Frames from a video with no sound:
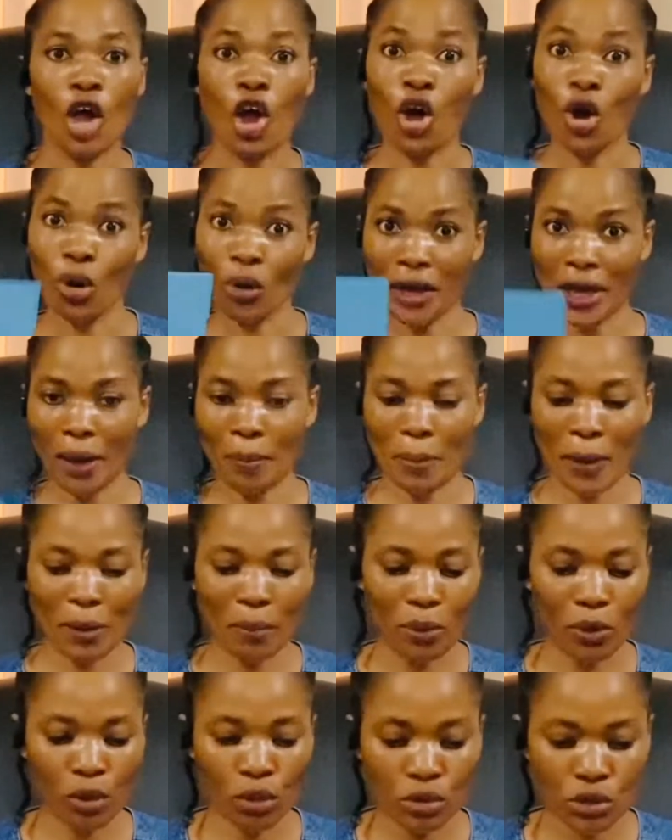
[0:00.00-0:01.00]
Okay,
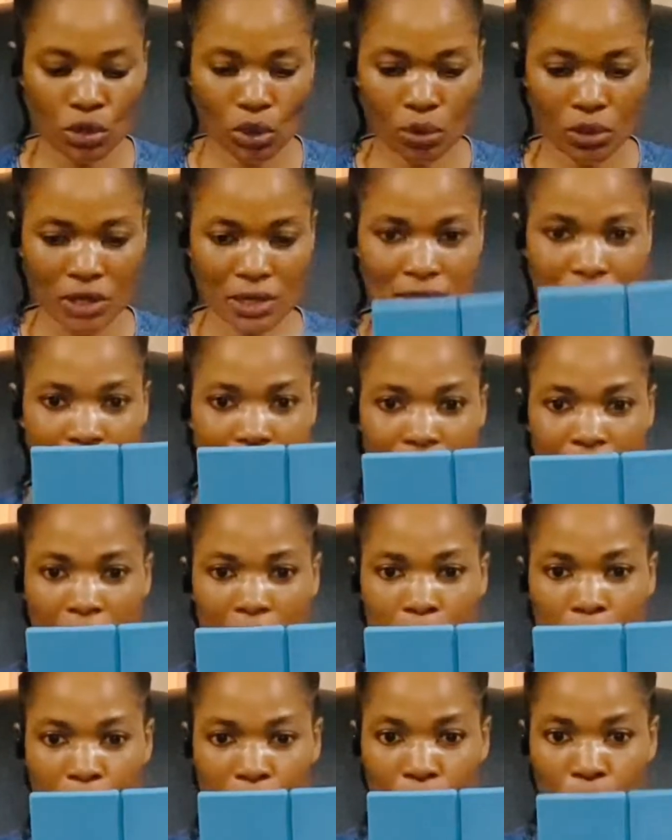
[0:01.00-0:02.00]
people, so this is a
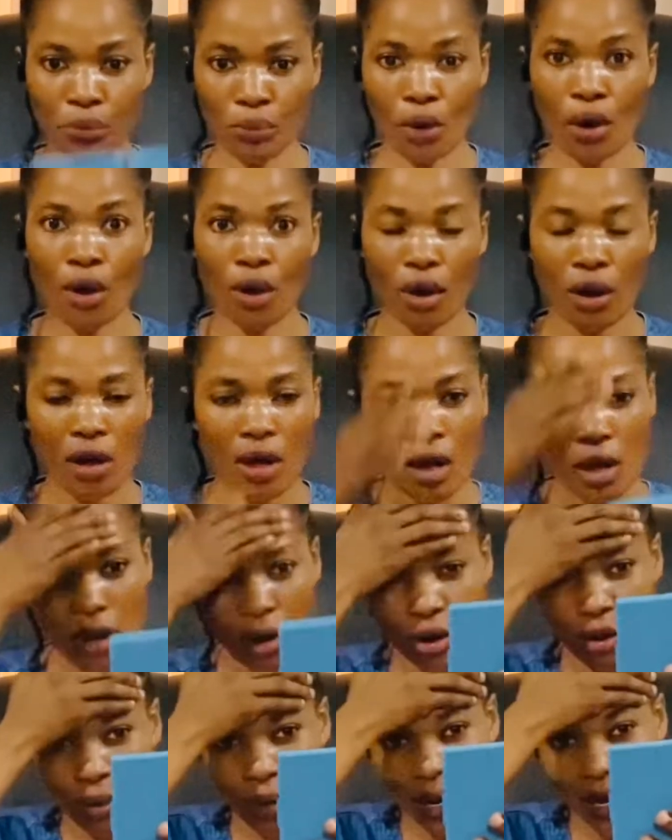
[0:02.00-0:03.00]
mirror.
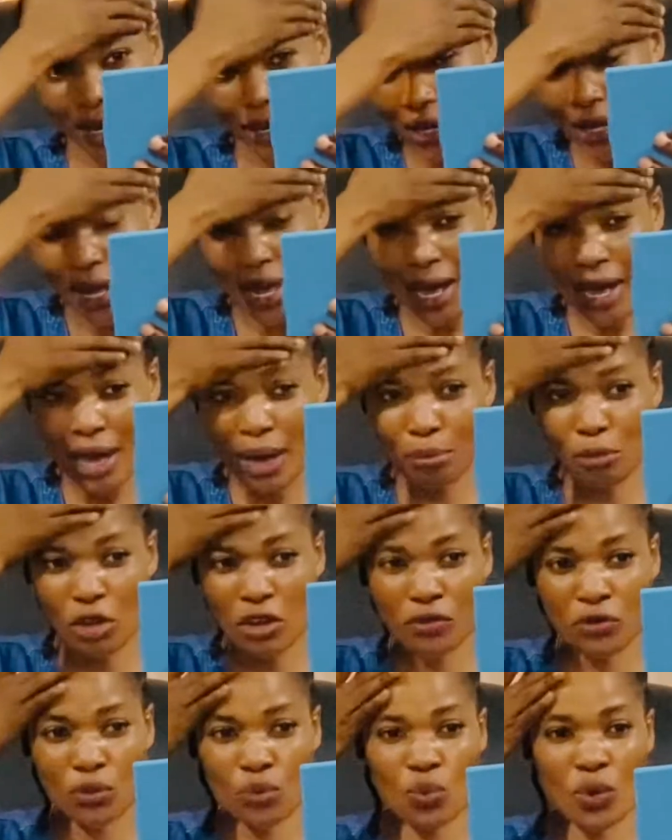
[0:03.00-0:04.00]
All right, I'm not
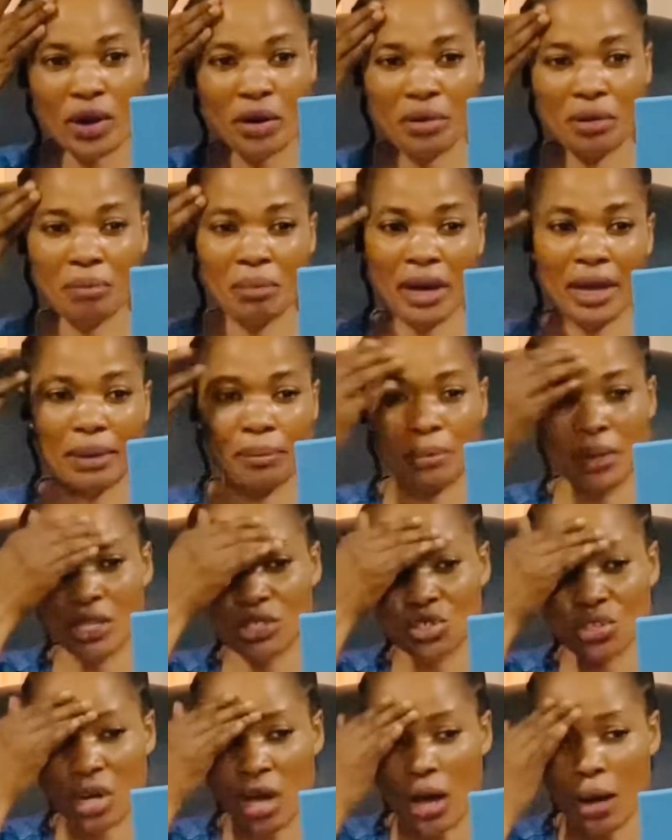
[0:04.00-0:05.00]
even wearing my mesh
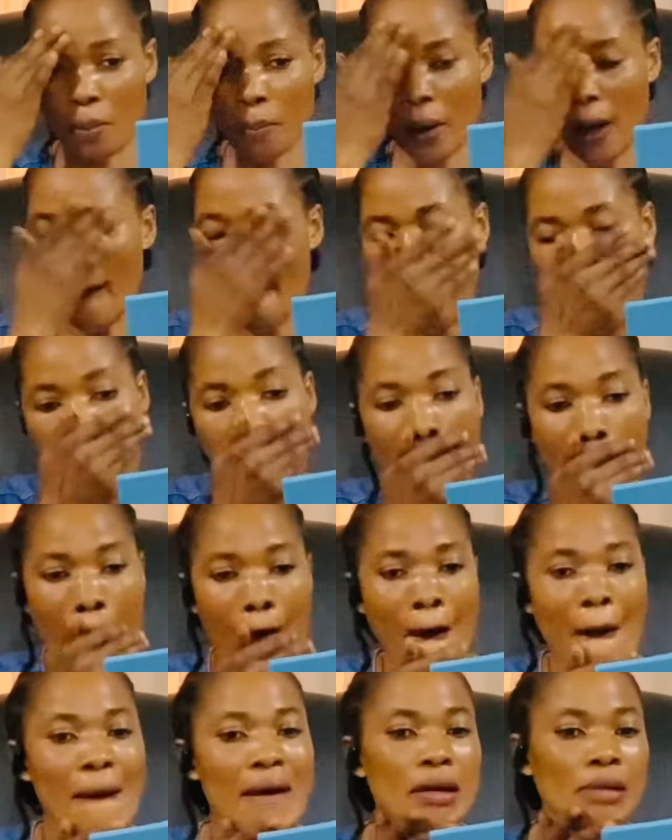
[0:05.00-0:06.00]
cap,
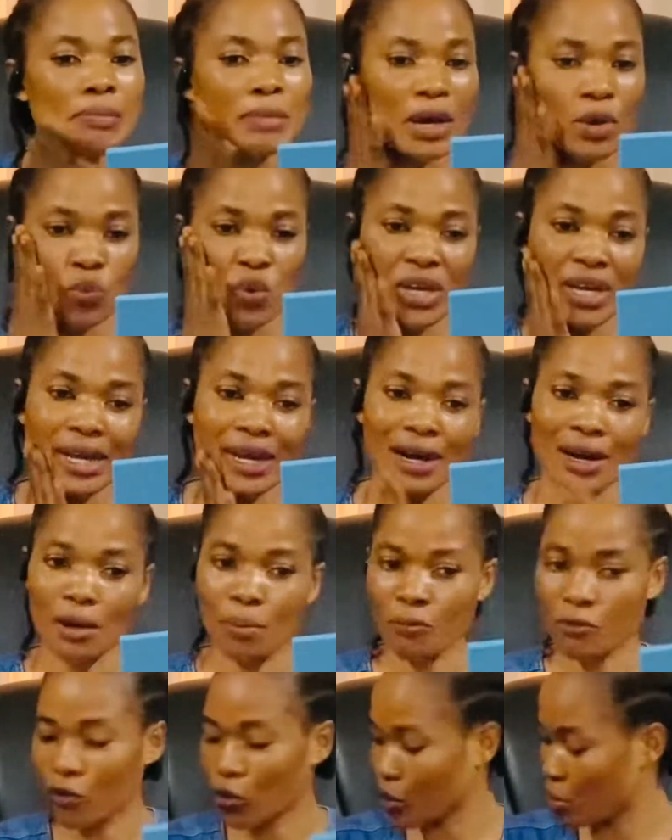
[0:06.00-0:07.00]
my wig cap
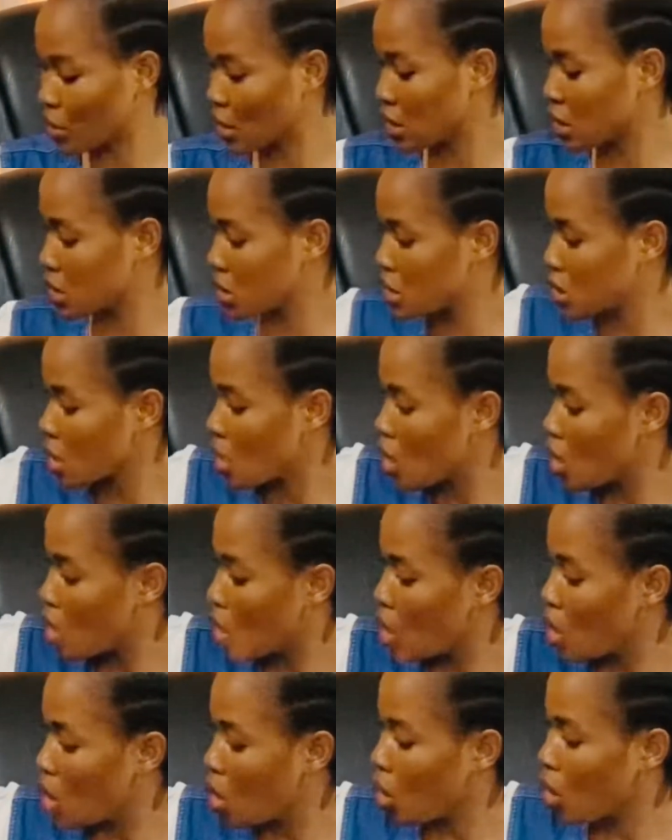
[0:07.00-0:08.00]
for this.
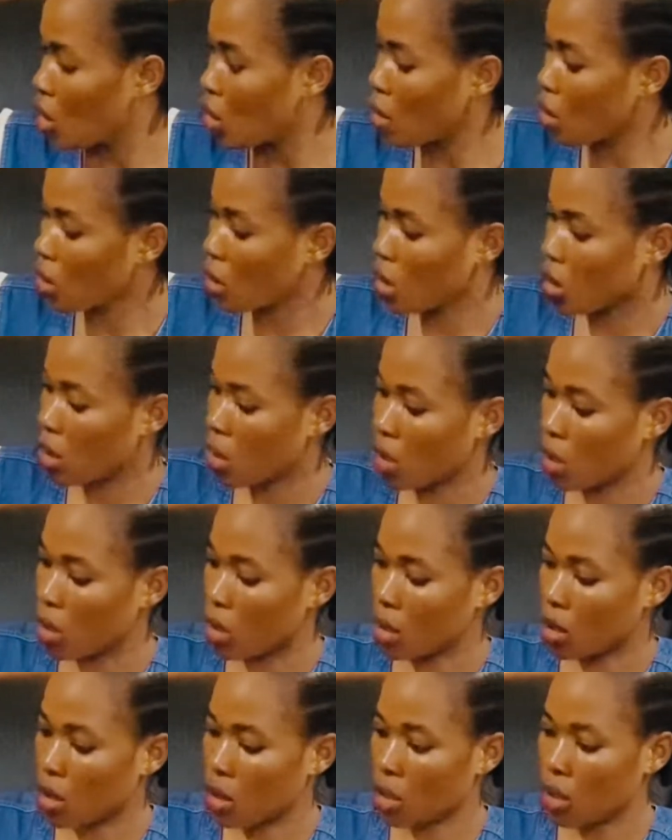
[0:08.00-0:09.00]
Okay,
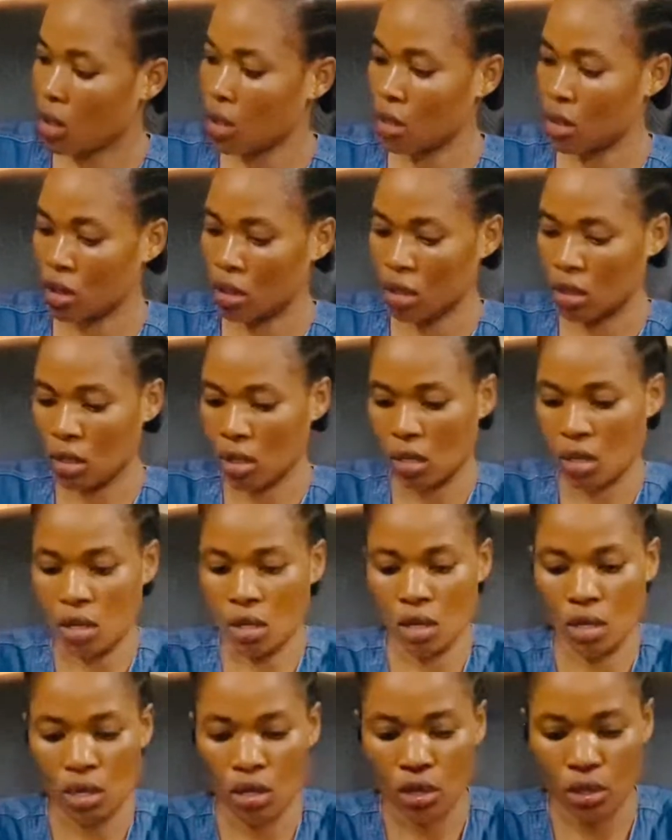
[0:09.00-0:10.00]

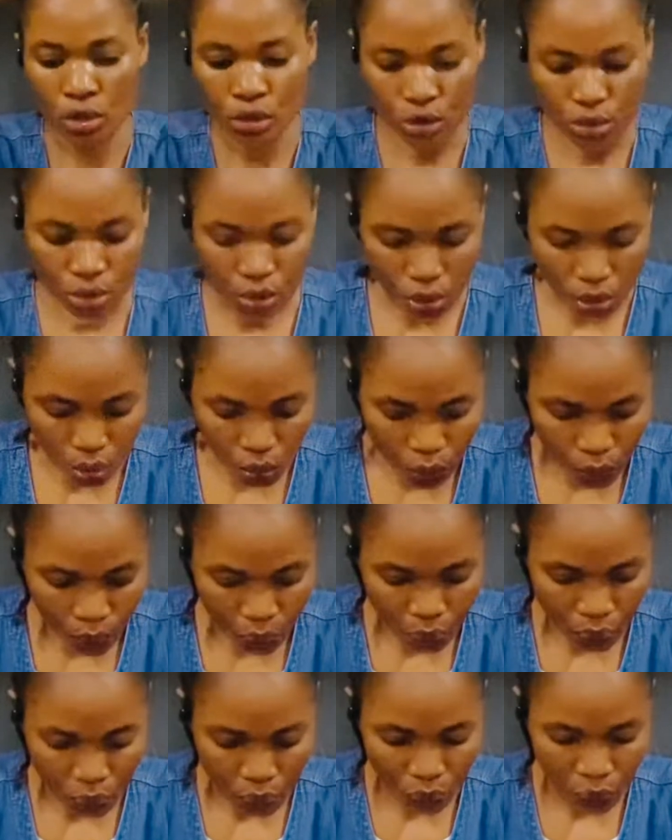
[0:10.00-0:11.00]
so
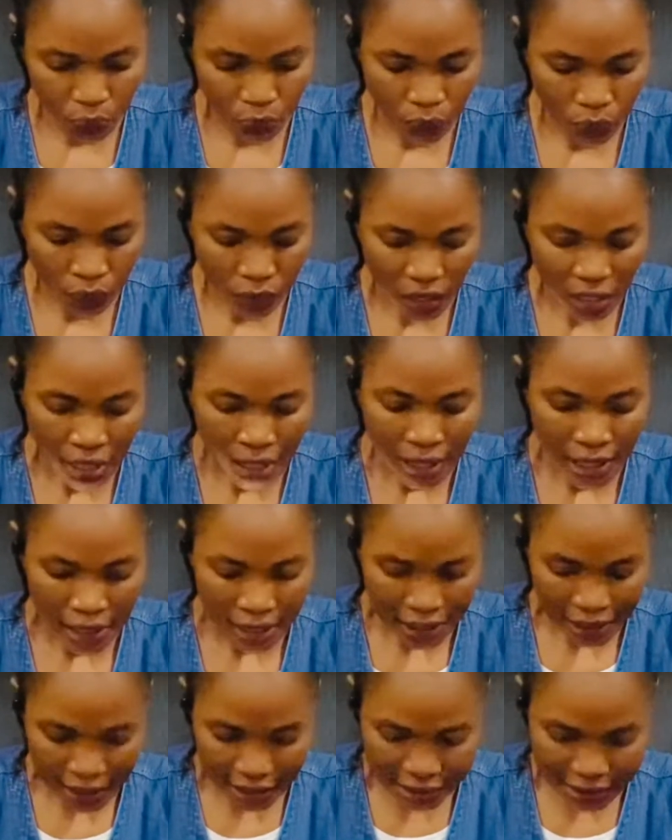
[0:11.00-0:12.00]

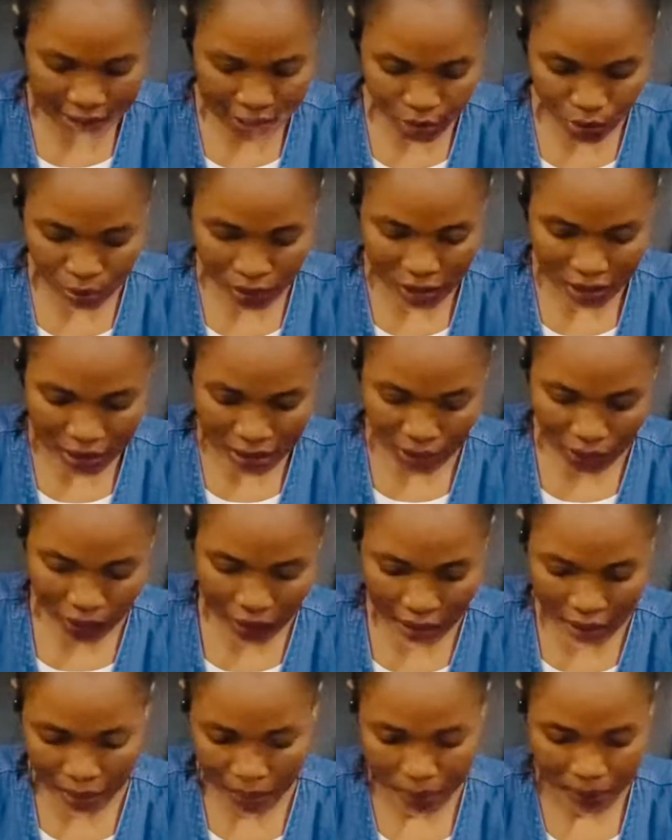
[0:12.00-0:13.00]
let's do this. All
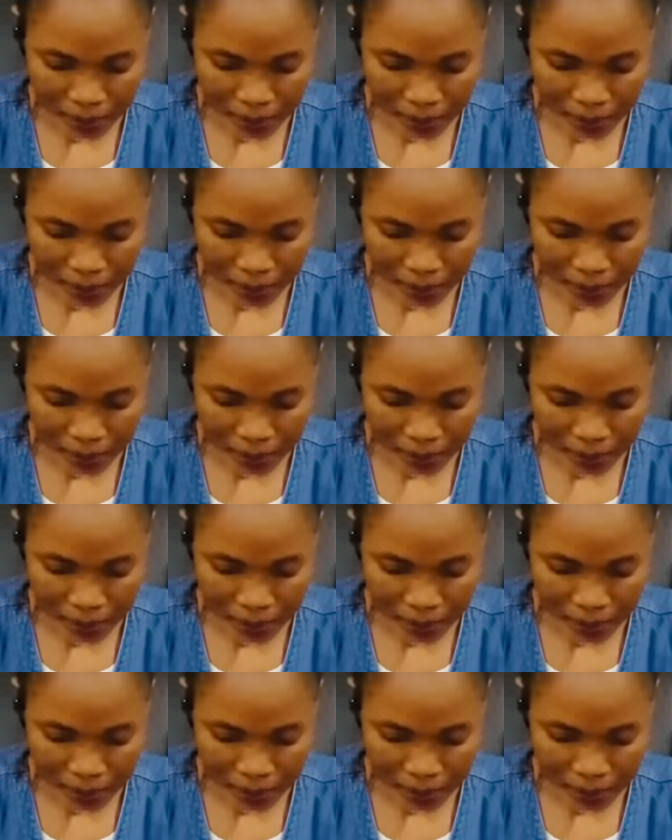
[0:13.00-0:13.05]
right,